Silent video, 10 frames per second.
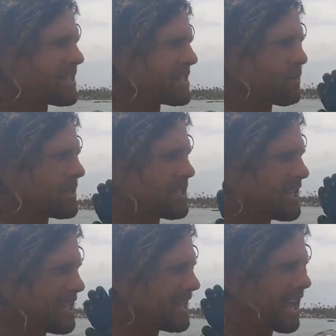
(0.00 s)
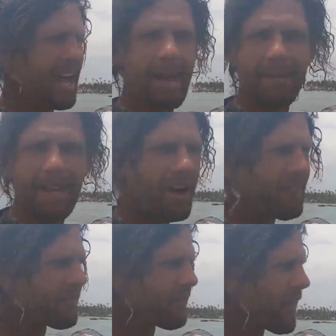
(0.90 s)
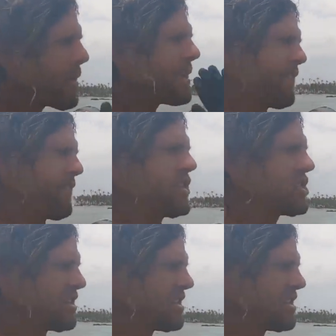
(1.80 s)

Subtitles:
I tried to sneak the killer title in again, but